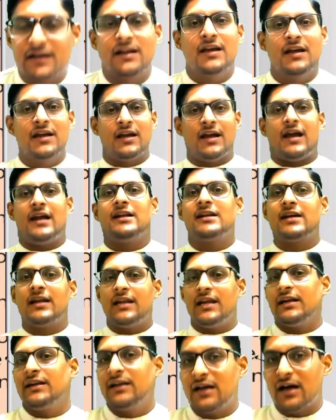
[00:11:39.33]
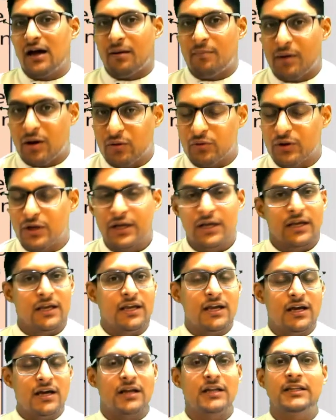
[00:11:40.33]
rate and collect the amount.
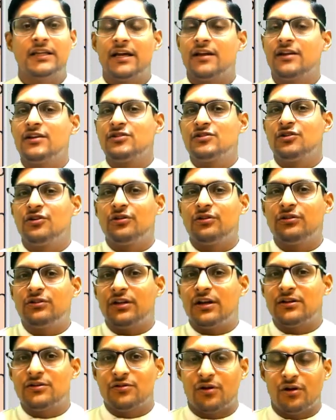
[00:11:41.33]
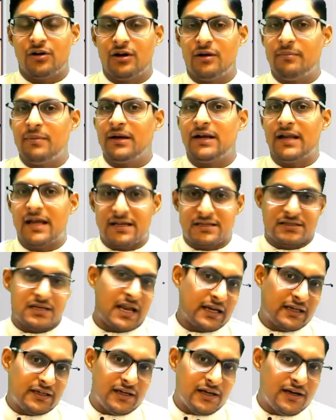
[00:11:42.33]
Here there is no threshold limit as
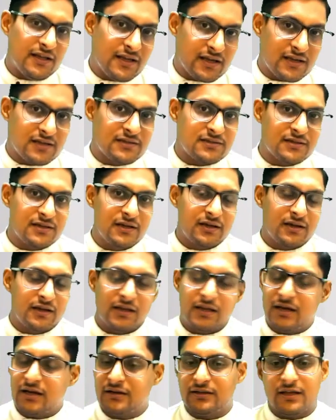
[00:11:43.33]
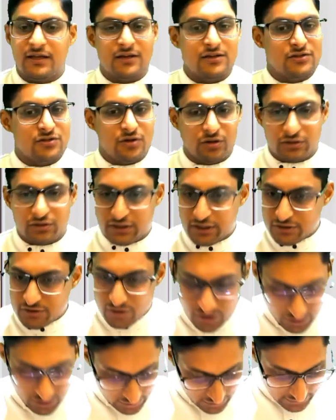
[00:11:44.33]
like TDS. Here there is no
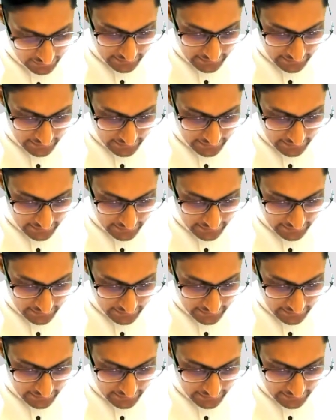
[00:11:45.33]
threshold